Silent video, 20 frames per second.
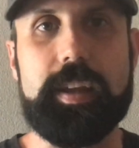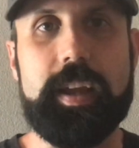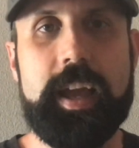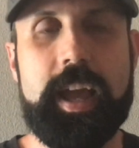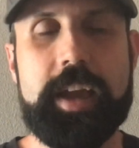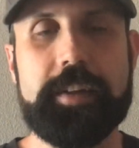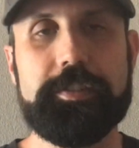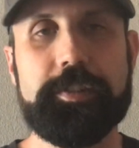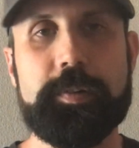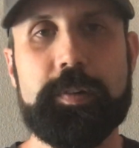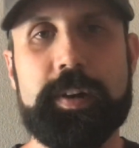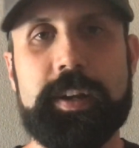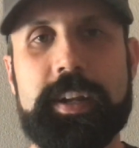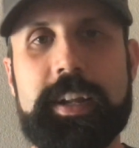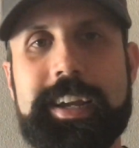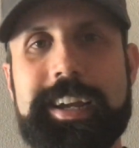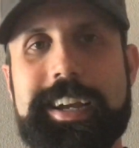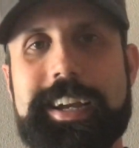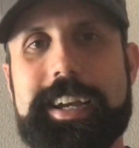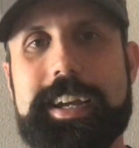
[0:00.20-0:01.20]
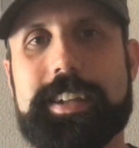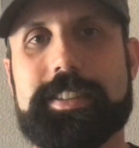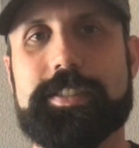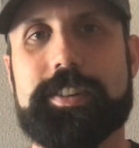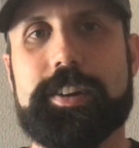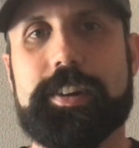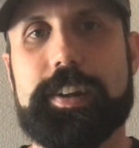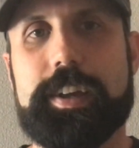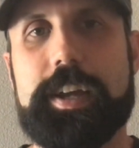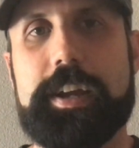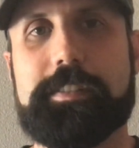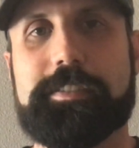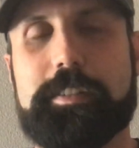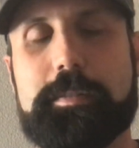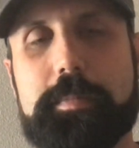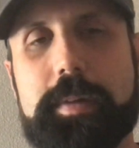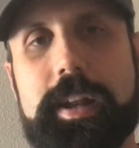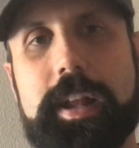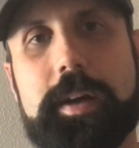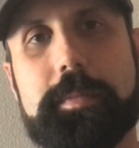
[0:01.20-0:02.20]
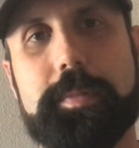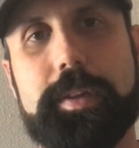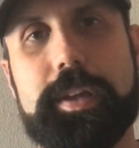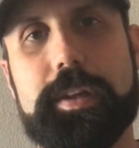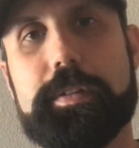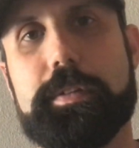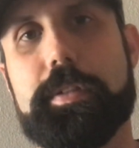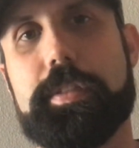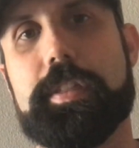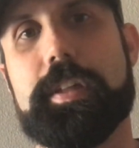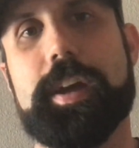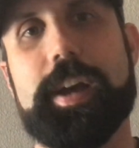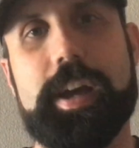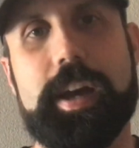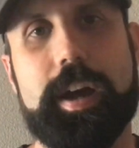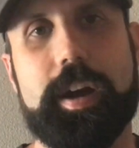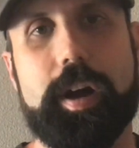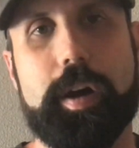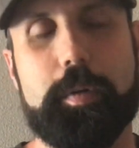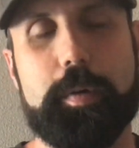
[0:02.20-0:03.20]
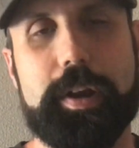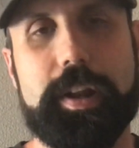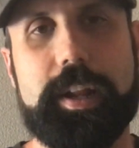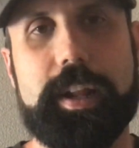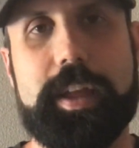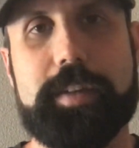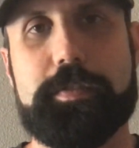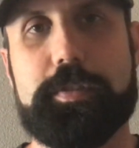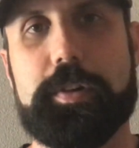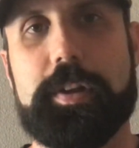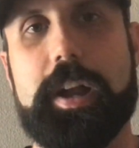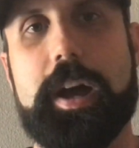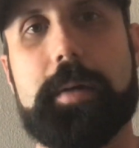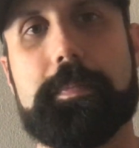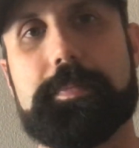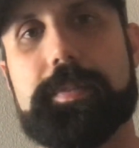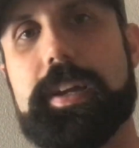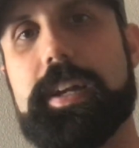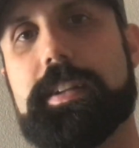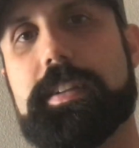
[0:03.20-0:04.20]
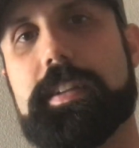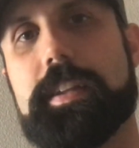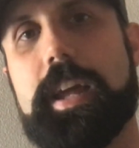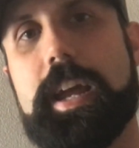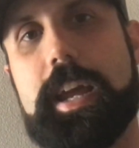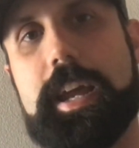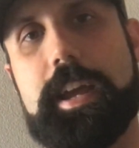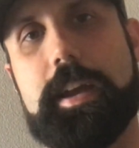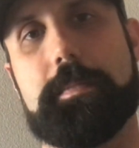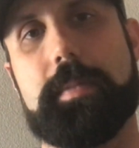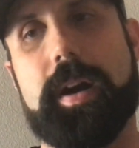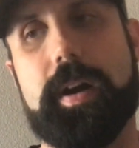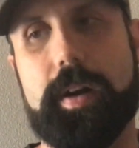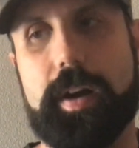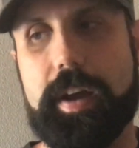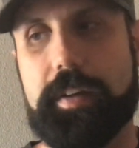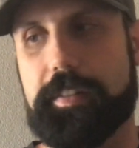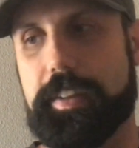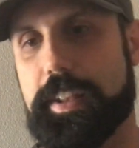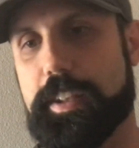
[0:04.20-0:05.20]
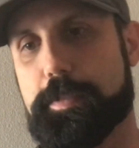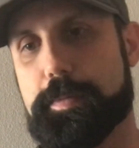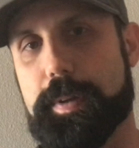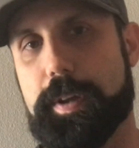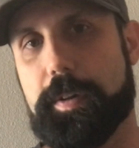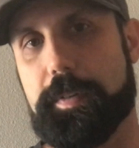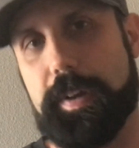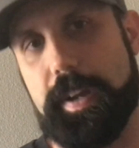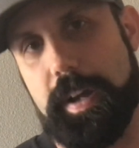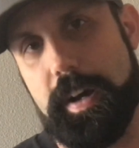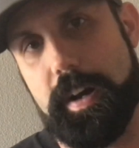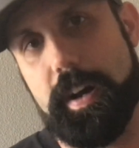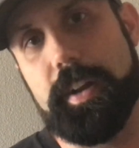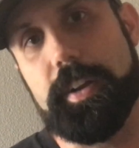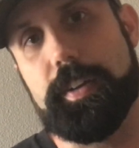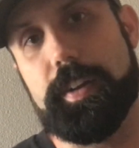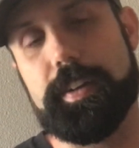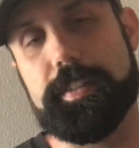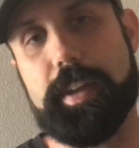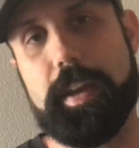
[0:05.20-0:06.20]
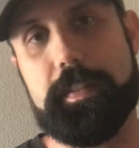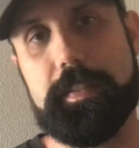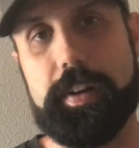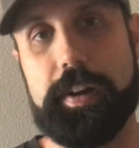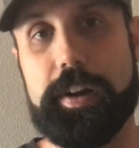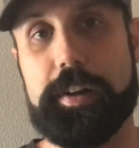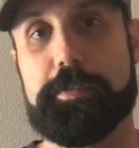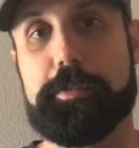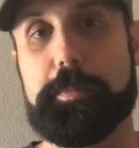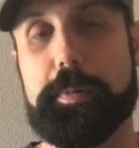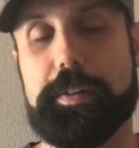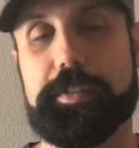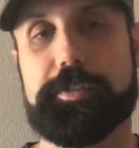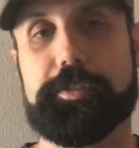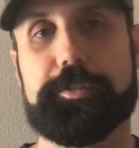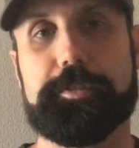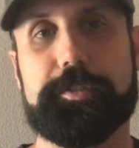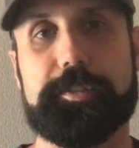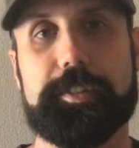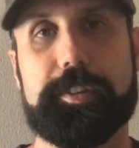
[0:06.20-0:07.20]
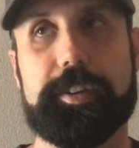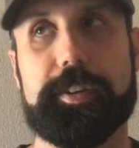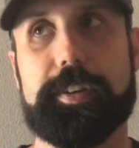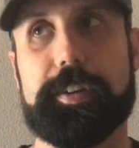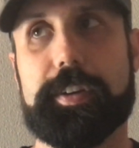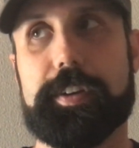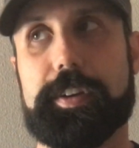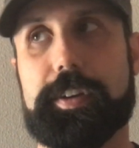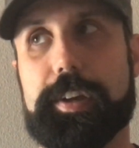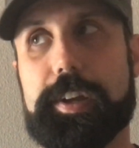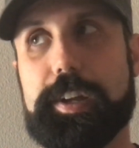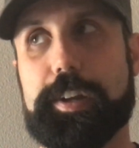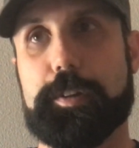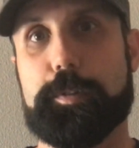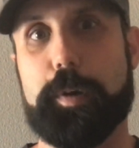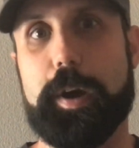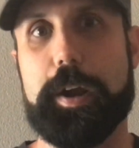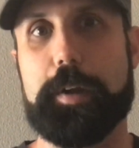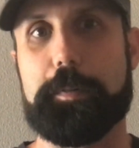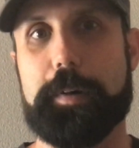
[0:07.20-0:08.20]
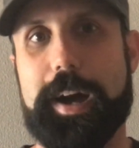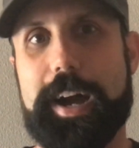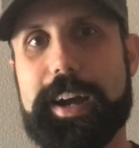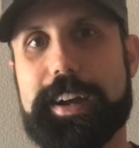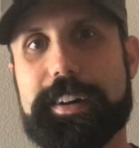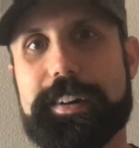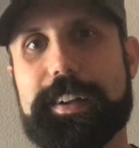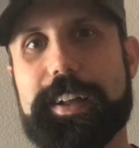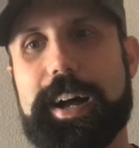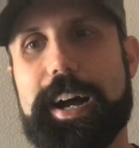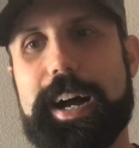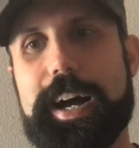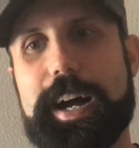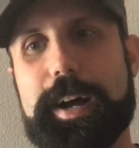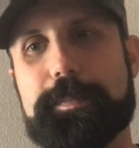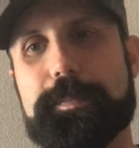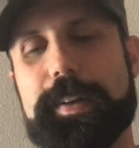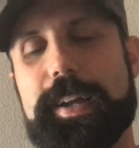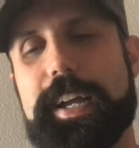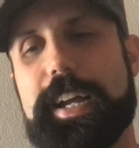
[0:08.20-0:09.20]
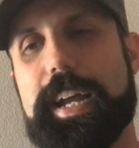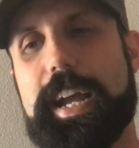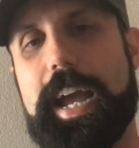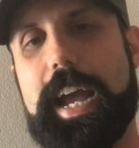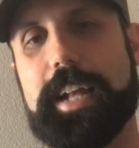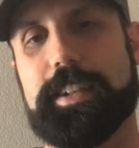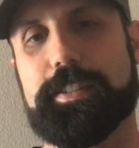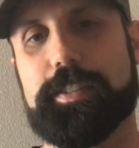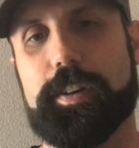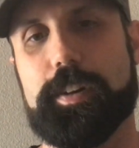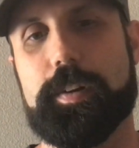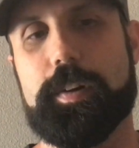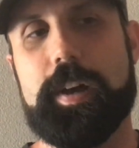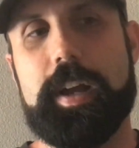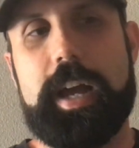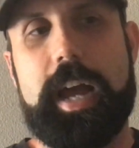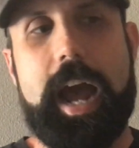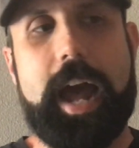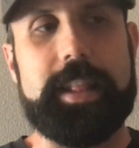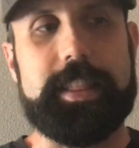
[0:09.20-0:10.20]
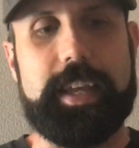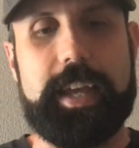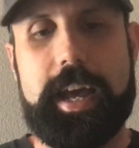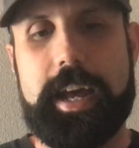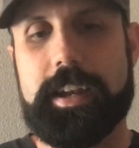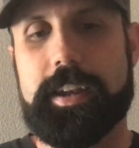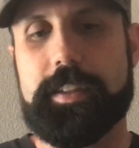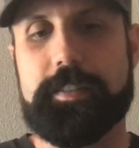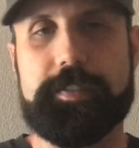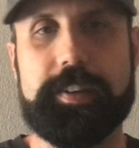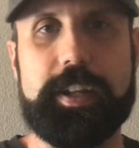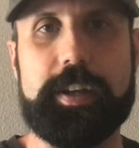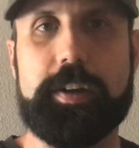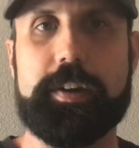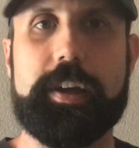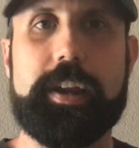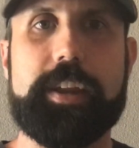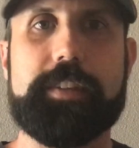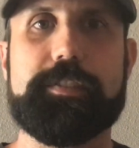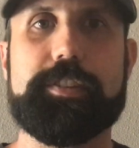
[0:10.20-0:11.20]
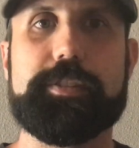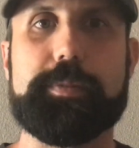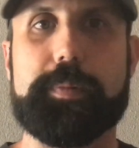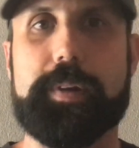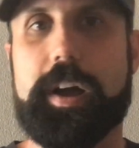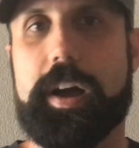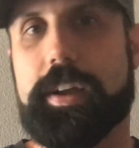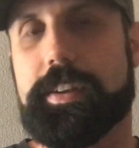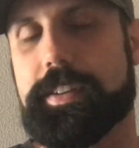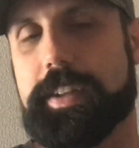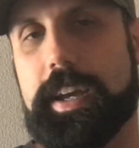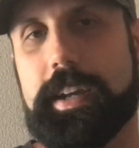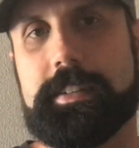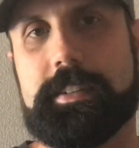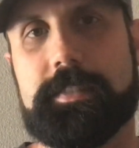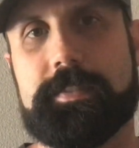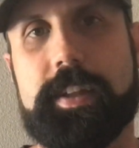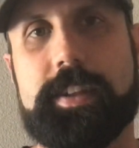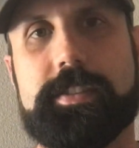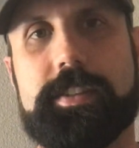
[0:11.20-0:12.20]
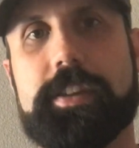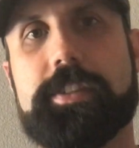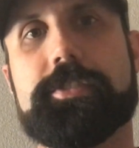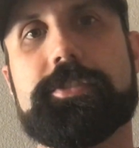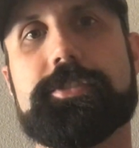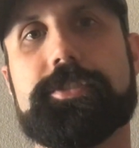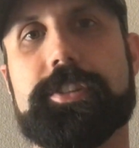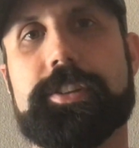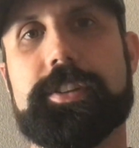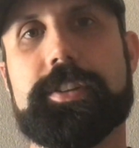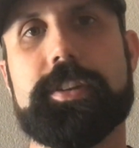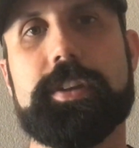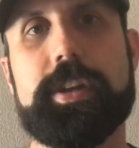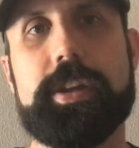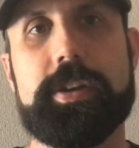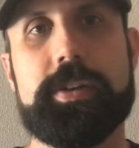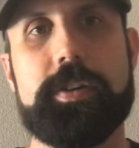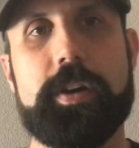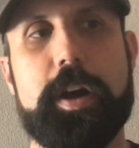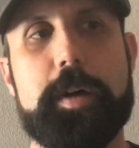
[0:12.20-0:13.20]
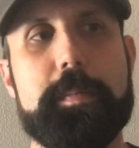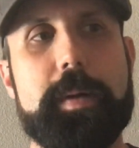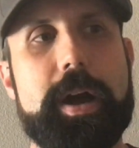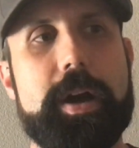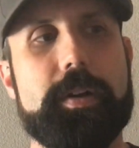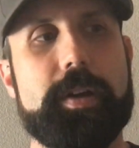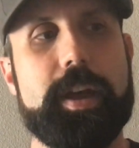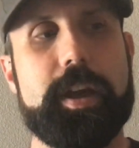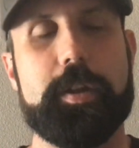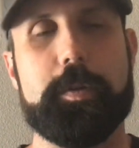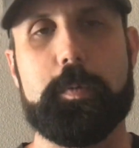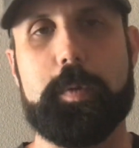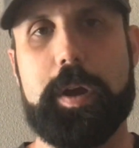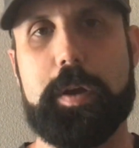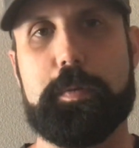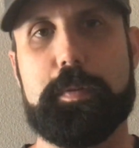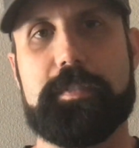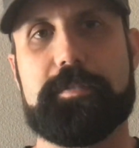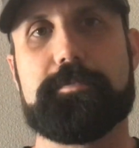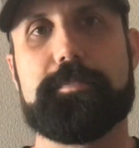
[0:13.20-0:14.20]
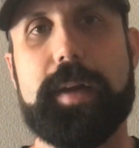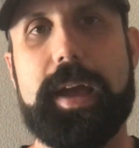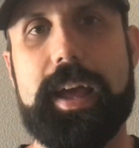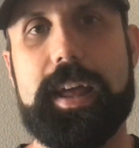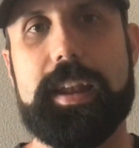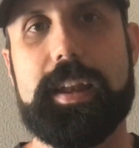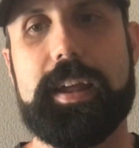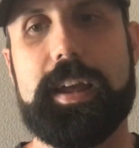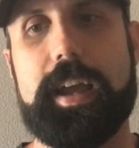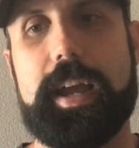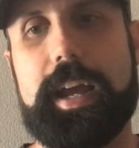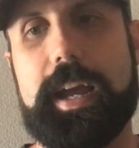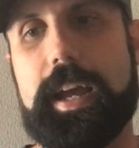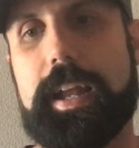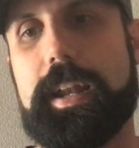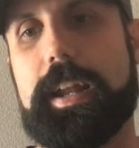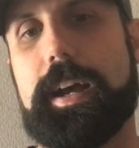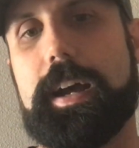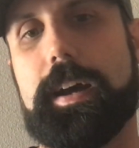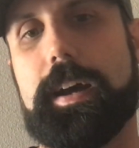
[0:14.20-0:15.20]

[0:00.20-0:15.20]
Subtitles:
Hey everyone, it's Kurt here from MinHub Youth. I wanted to give you an update today about everything that's been going on. You guys haven't heard from us in quite a while. And so at the end of the video, I'm going to give you some context if that's interesting to you about kind of where we've been and